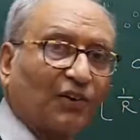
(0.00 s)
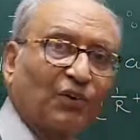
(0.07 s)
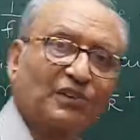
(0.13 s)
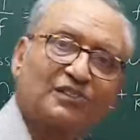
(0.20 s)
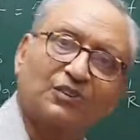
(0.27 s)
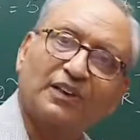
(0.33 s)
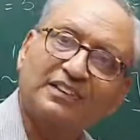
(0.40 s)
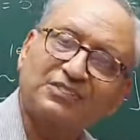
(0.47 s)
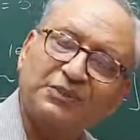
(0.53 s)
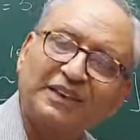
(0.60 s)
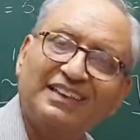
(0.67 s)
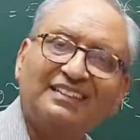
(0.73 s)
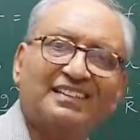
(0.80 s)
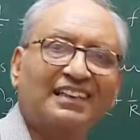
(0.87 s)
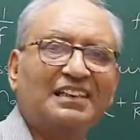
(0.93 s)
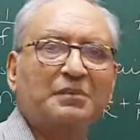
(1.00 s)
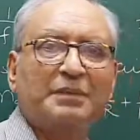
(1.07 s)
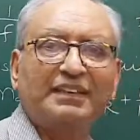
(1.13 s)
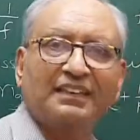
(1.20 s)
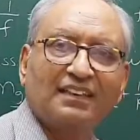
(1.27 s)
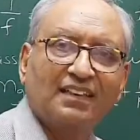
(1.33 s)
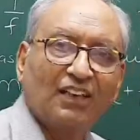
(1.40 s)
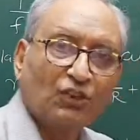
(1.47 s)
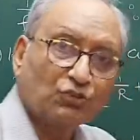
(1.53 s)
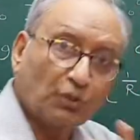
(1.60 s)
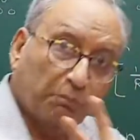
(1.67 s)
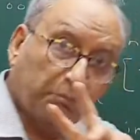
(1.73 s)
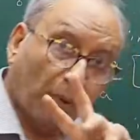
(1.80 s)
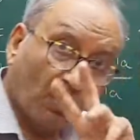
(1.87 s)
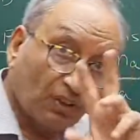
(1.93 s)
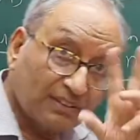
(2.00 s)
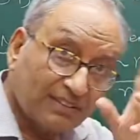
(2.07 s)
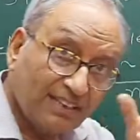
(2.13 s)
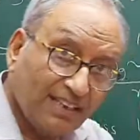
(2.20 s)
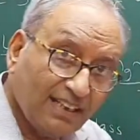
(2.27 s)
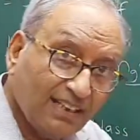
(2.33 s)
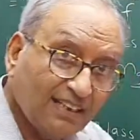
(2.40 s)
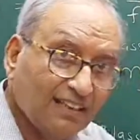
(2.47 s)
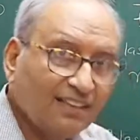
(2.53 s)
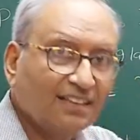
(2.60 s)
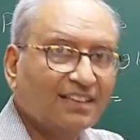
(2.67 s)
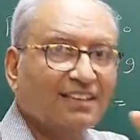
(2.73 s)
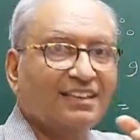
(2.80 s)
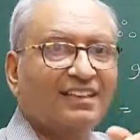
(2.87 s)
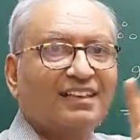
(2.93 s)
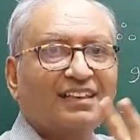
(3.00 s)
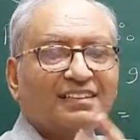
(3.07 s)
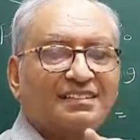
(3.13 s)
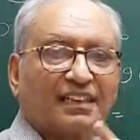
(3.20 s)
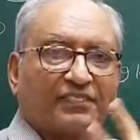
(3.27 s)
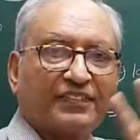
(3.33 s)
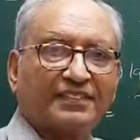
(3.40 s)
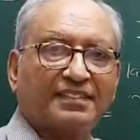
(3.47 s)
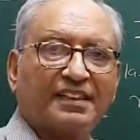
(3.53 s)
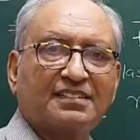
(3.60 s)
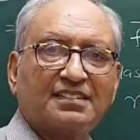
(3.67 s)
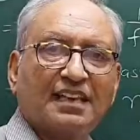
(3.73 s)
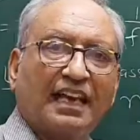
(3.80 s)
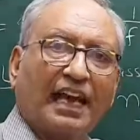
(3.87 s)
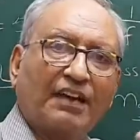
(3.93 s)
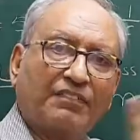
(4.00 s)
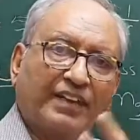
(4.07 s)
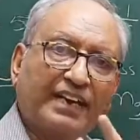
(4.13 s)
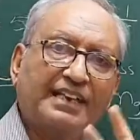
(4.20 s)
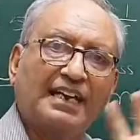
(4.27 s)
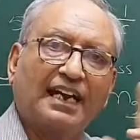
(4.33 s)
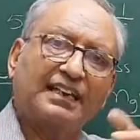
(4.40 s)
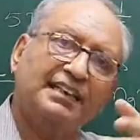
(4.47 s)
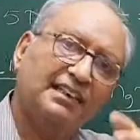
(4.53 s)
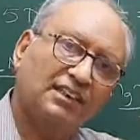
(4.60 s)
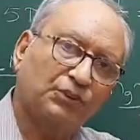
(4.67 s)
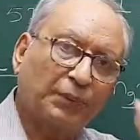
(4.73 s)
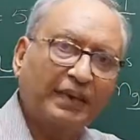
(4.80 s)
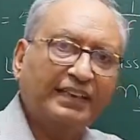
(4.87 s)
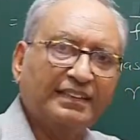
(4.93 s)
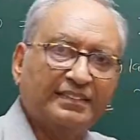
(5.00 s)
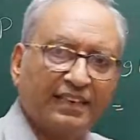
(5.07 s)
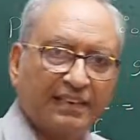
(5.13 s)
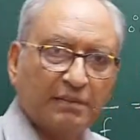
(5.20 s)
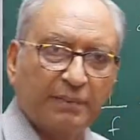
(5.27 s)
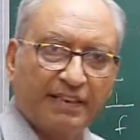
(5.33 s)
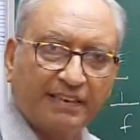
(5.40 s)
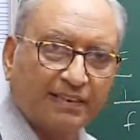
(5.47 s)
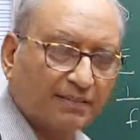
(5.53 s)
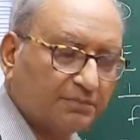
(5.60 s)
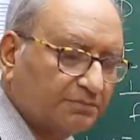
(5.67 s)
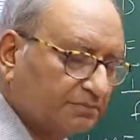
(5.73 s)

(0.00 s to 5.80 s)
also as 20 centimeter. So both the surfaces have radii 20 centimeter.